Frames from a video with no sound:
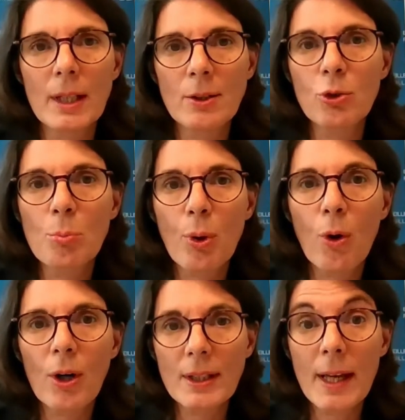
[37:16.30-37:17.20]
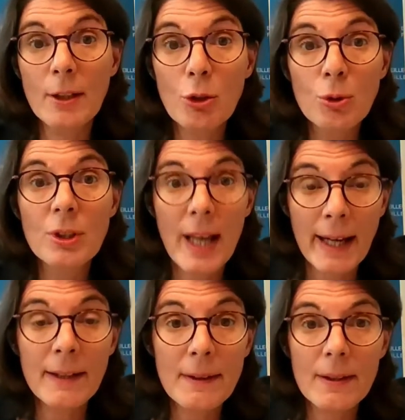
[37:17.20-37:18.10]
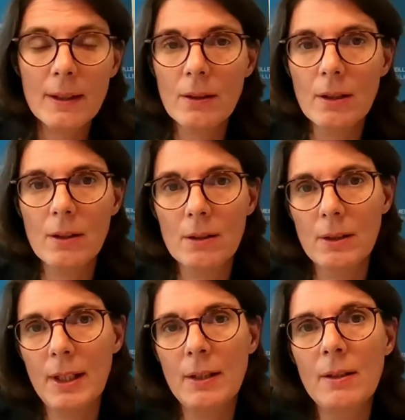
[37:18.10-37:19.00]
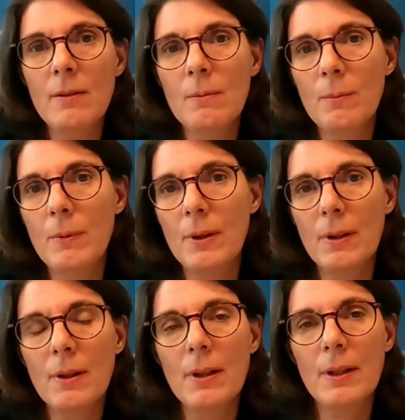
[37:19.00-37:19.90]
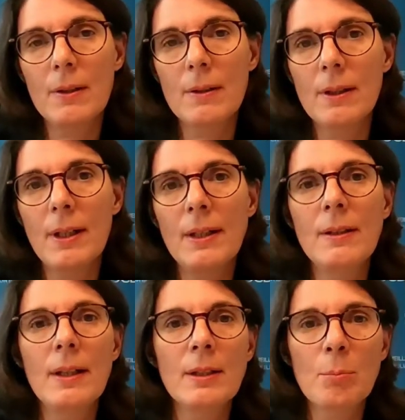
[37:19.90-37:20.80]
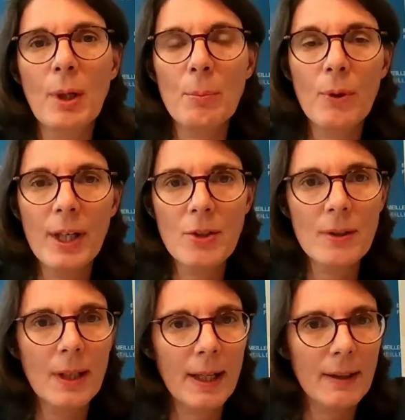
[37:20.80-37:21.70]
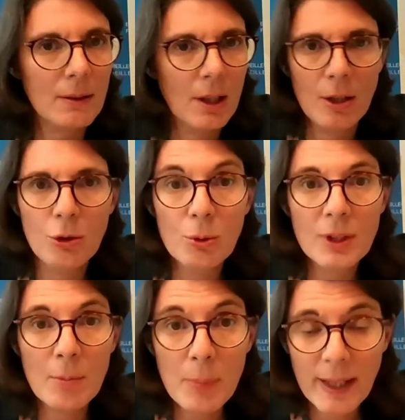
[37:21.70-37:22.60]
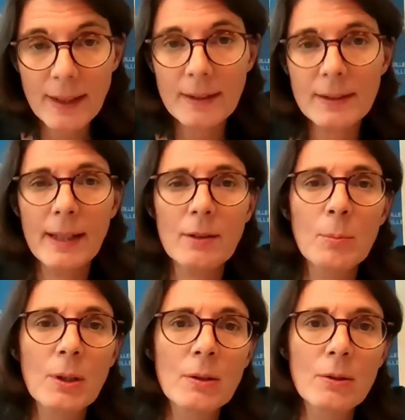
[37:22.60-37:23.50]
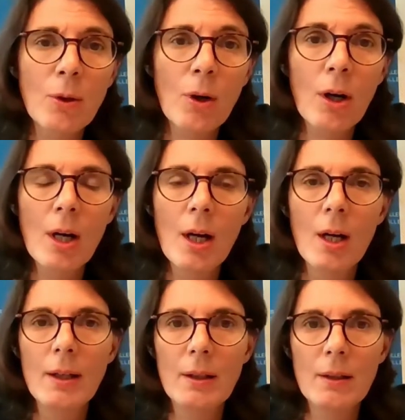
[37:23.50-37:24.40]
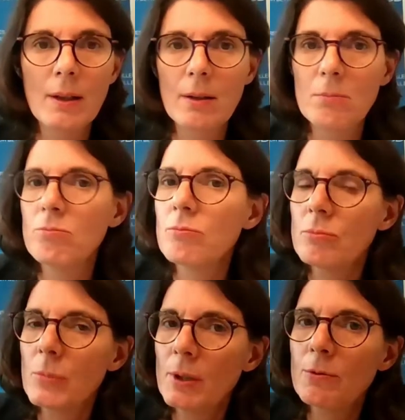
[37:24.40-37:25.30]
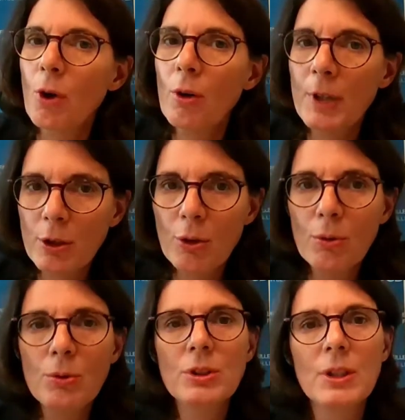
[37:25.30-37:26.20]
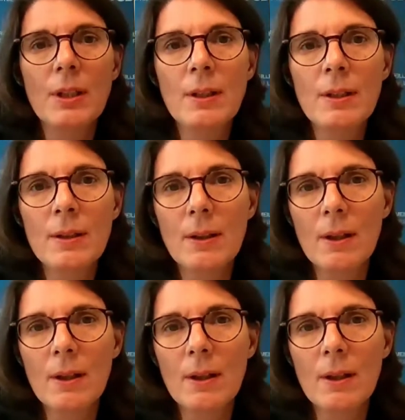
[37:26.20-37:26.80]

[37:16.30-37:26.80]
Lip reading: support a youth length in the preparation, like youth impact assessments, or involving youth in